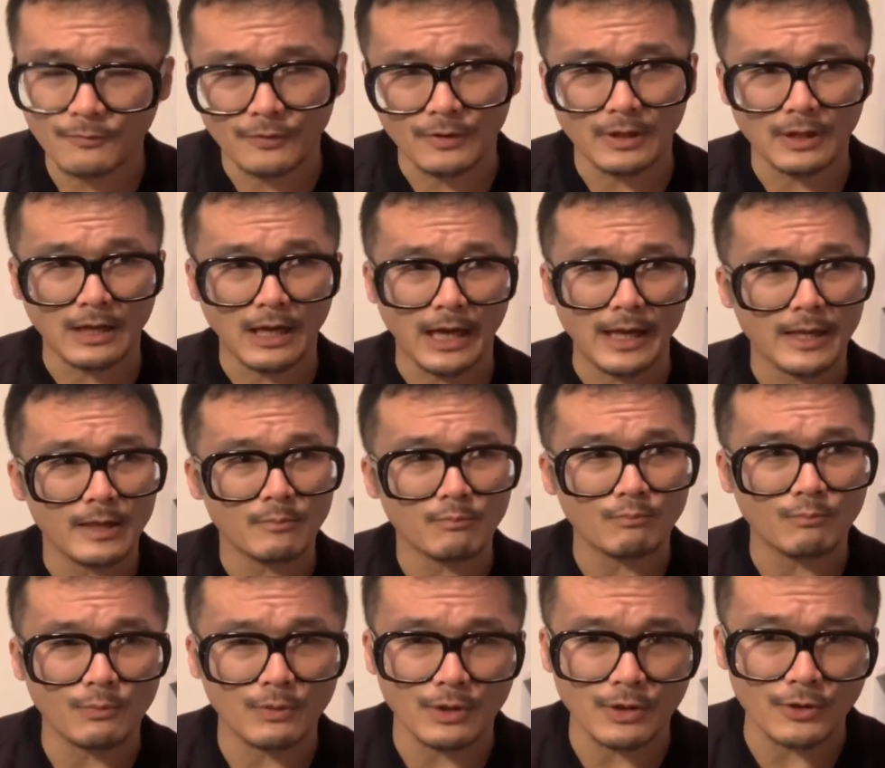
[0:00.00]
I
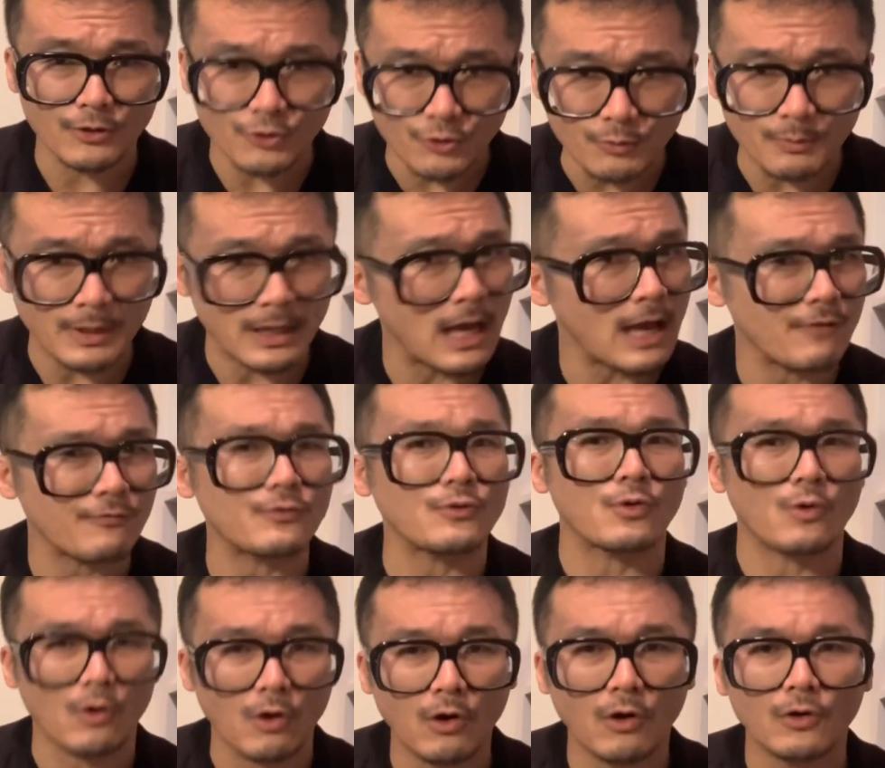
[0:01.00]
am a human
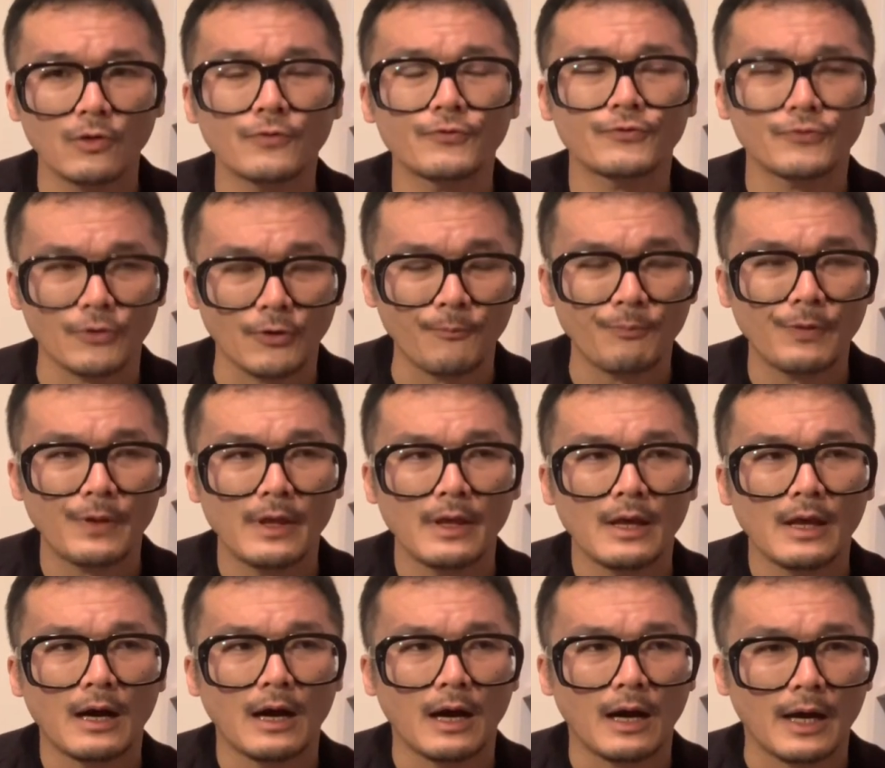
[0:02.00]
after all, so
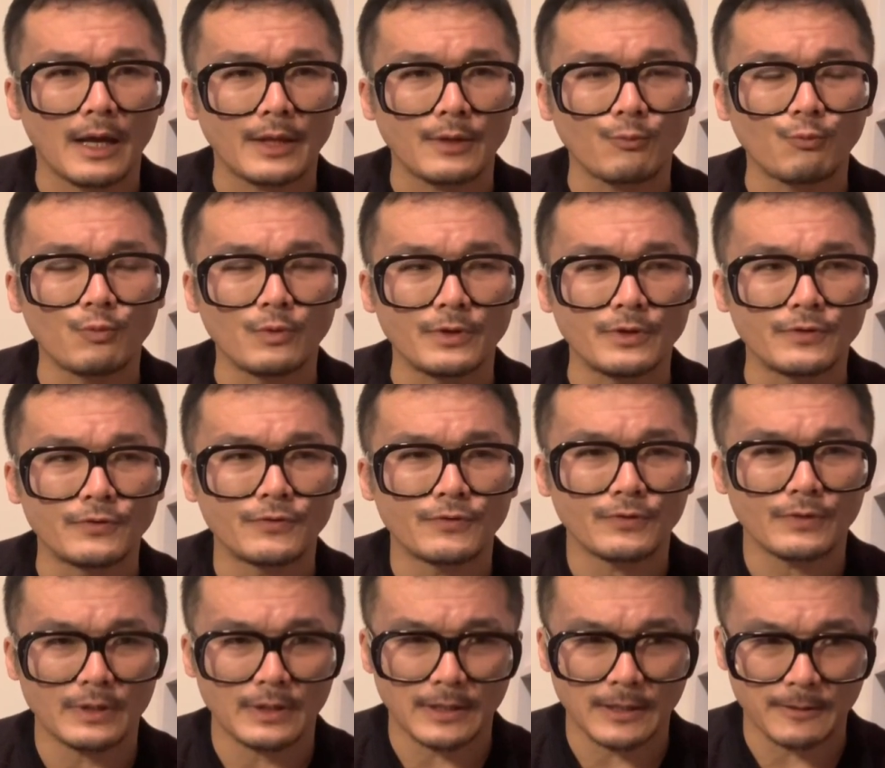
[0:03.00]
I would
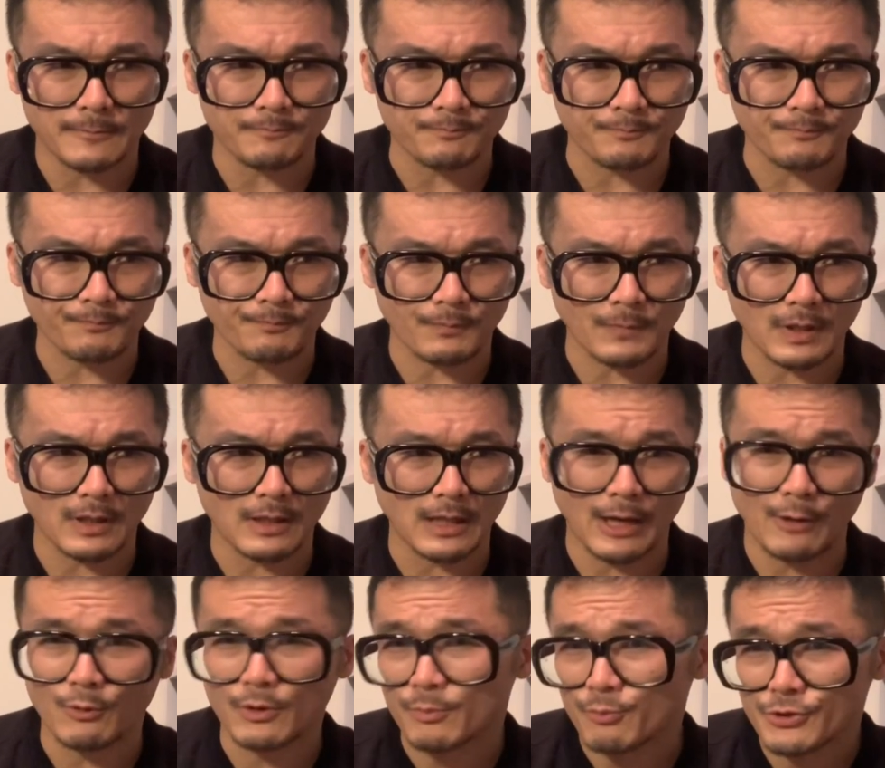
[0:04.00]

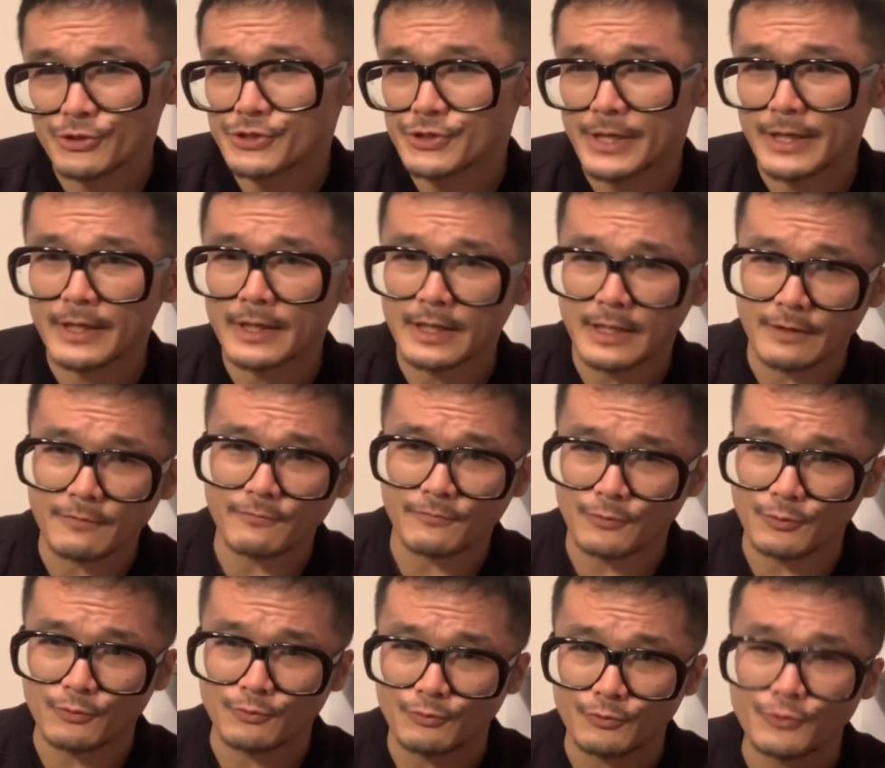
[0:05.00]
appreciate it if
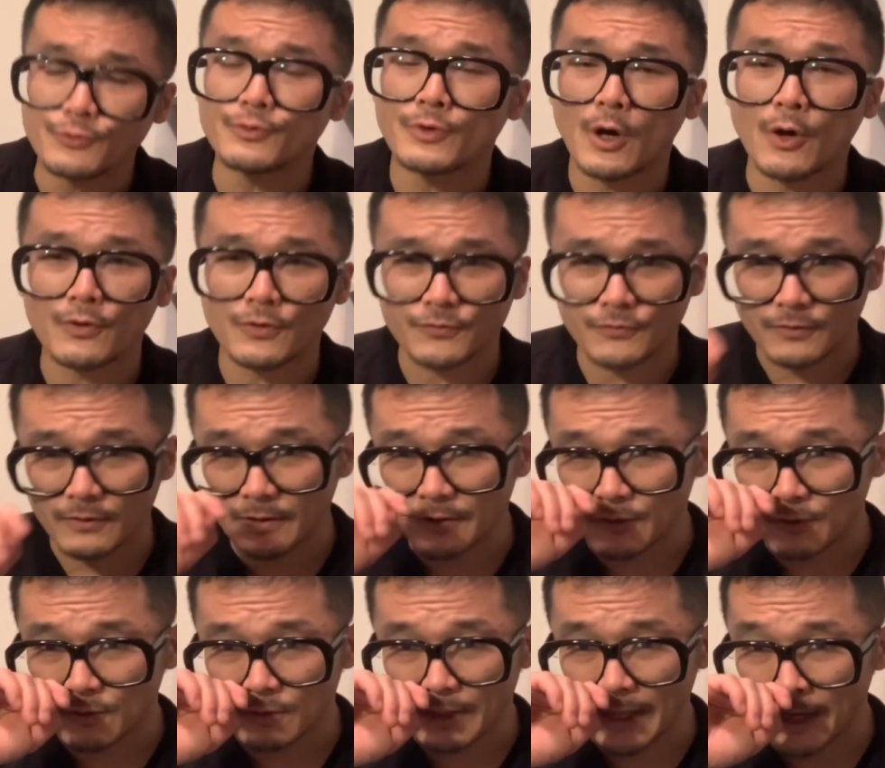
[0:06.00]
you do notice a
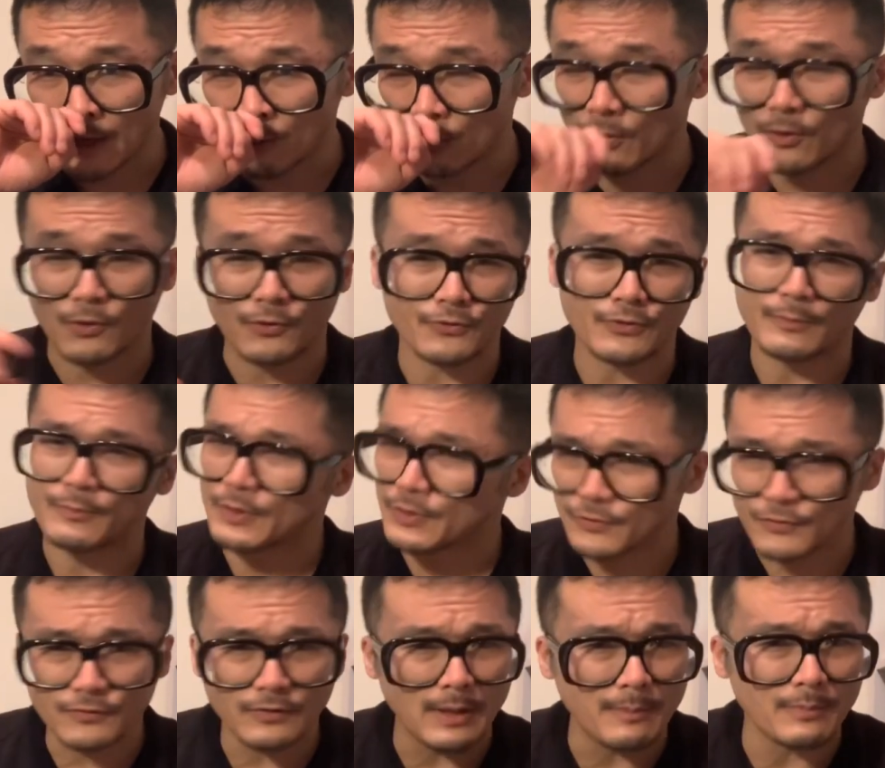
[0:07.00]
little error or something.
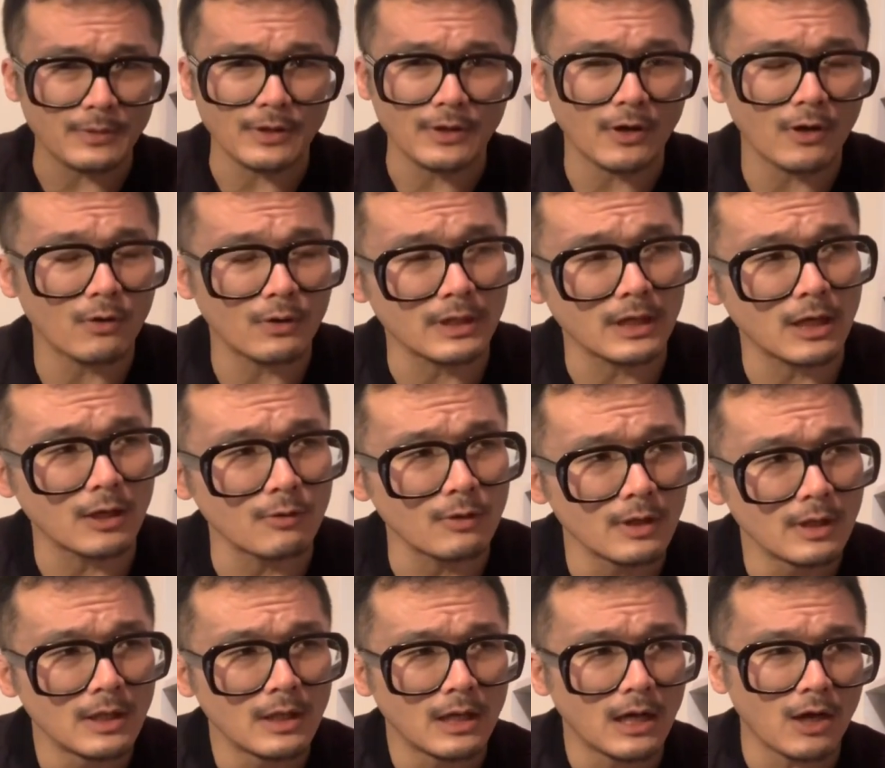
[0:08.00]
Just let me know and
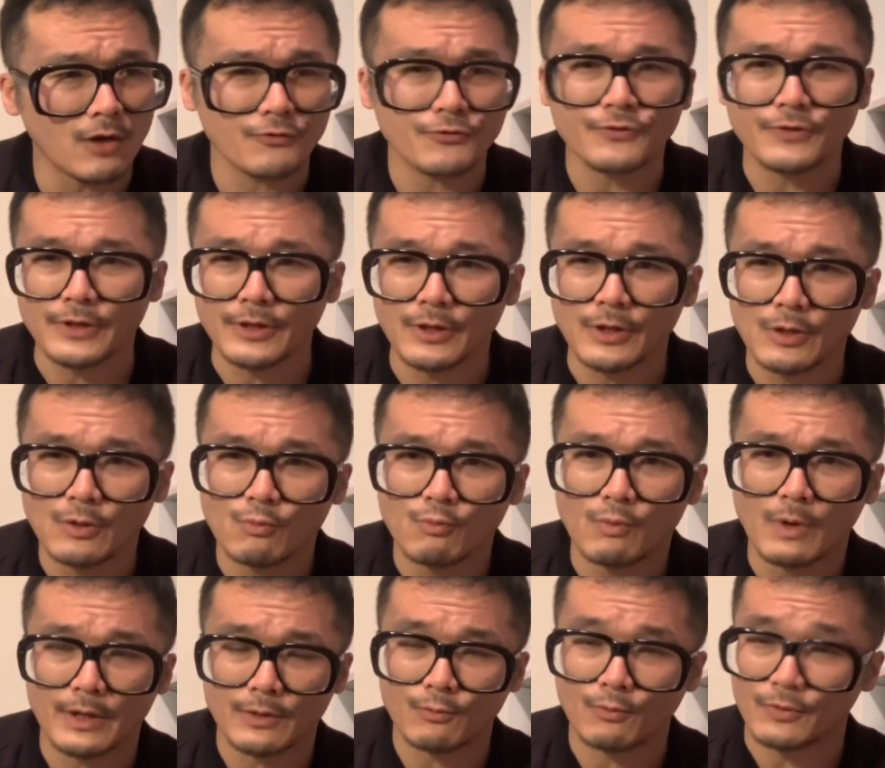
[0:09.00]
I'll see
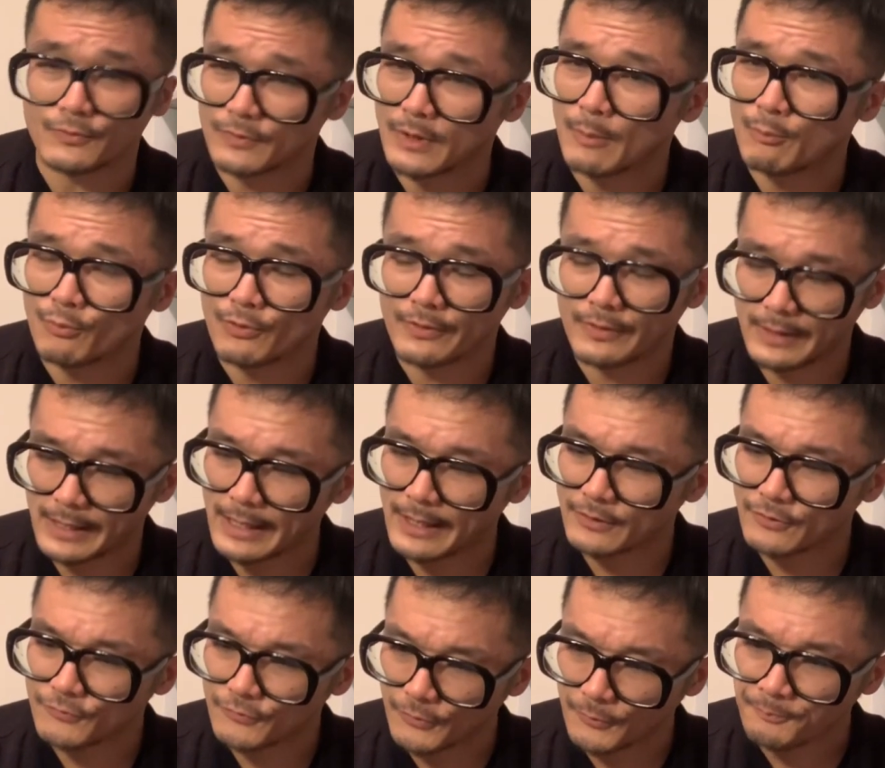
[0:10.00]
what was up with
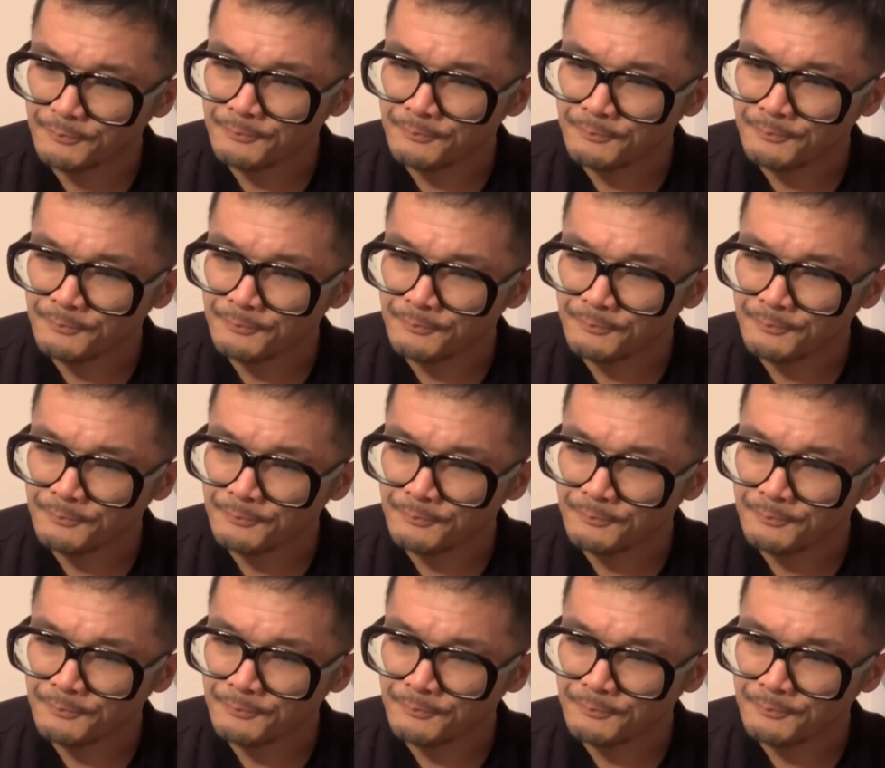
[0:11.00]
that. So,